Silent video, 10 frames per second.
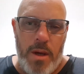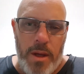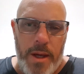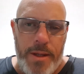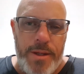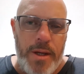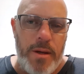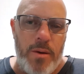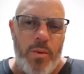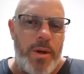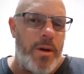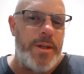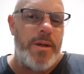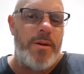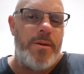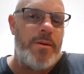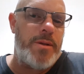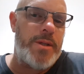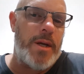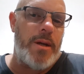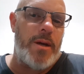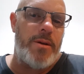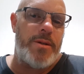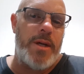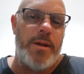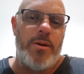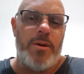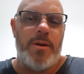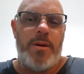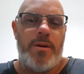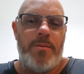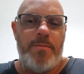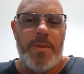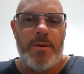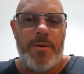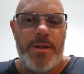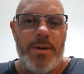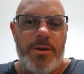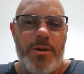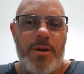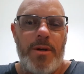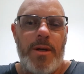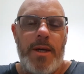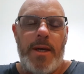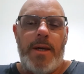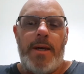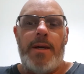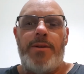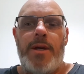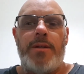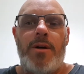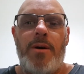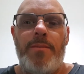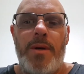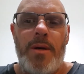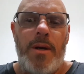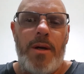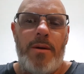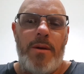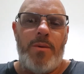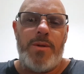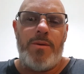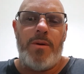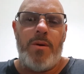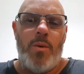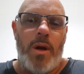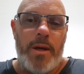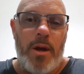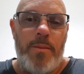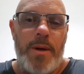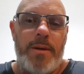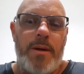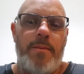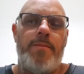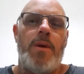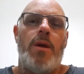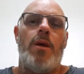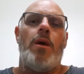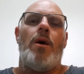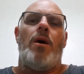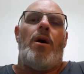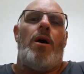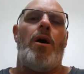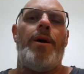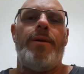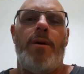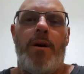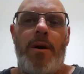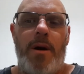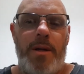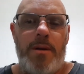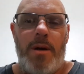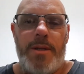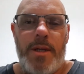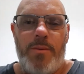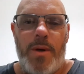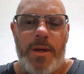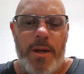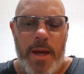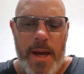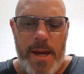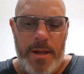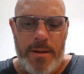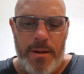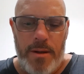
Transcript: The internet, when I did a study on it and a bit of research on it at that time, that was a while ago, but I did one, and